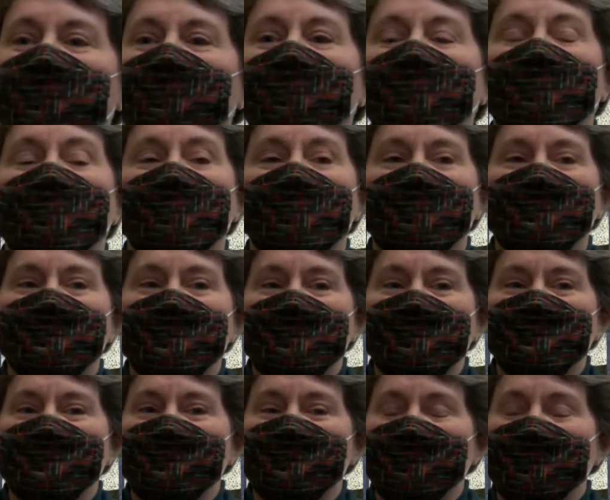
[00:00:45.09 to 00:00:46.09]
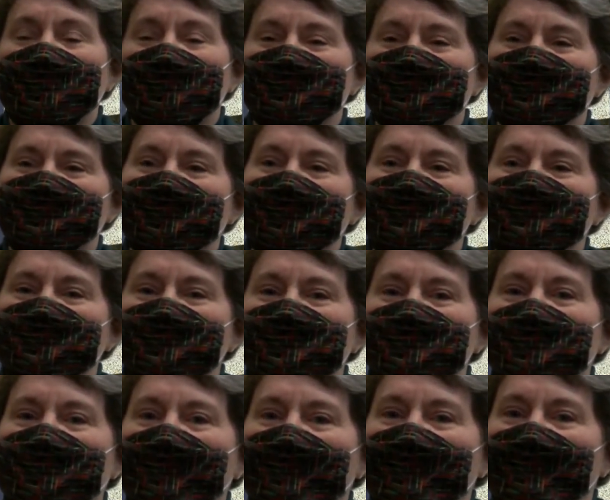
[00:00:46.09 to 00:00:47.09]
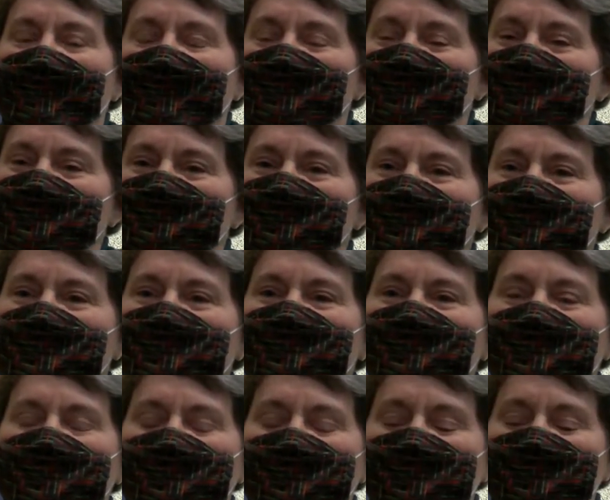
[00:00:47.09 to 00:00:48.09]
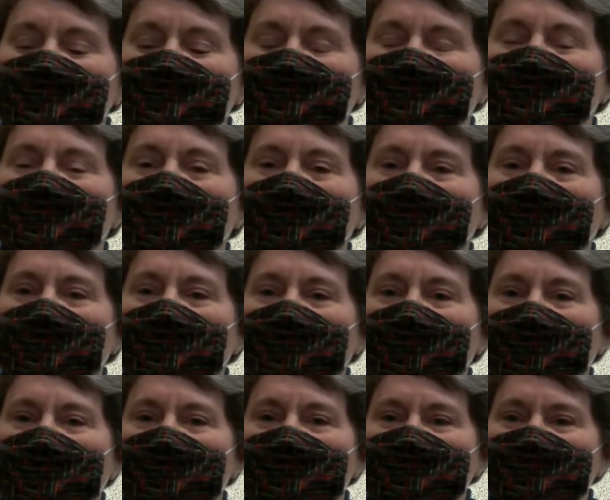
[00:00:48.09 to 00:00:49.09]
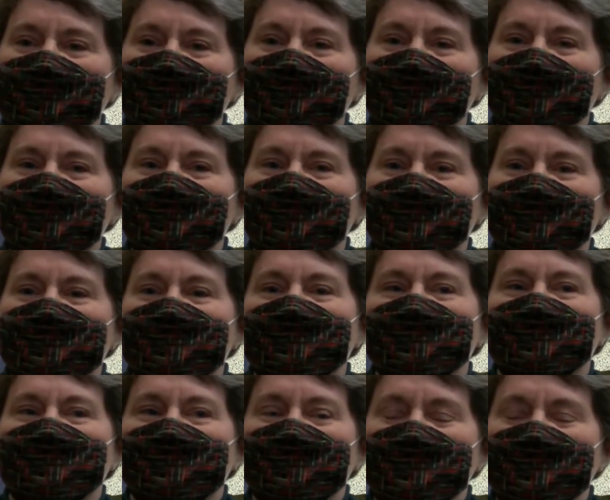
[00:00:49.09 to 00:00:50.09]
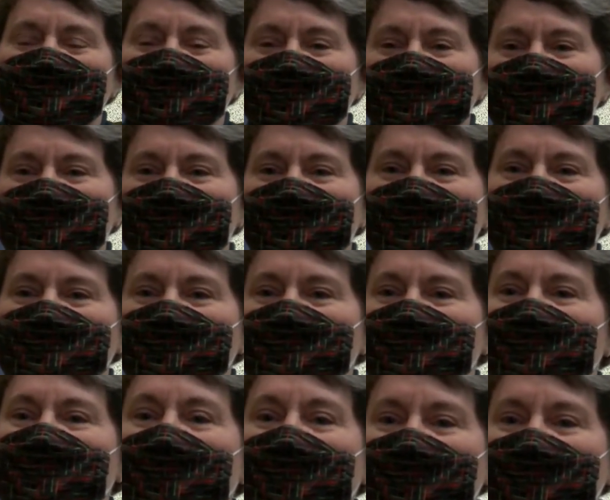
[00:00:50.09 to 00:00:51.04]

Um, and then we would have a family Christmas Eve service at 4 and then a more traditional Christmas Eve service at